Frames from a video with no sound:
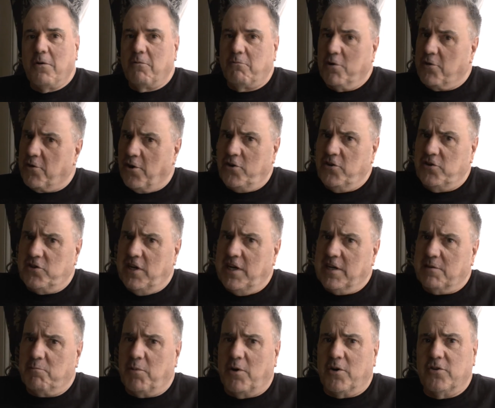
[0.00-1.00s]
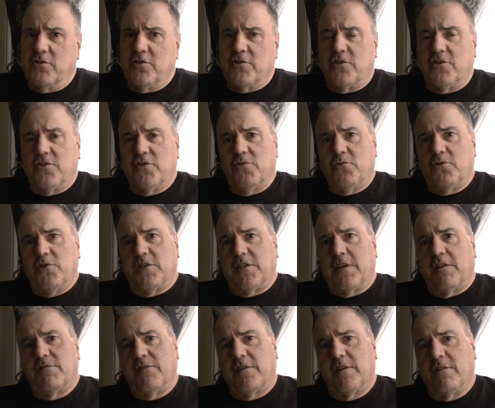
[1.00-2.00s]
without Jake Burns, there's no
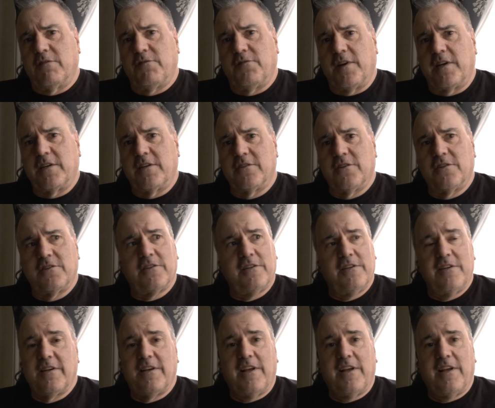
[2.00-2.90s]
stiff little fingers.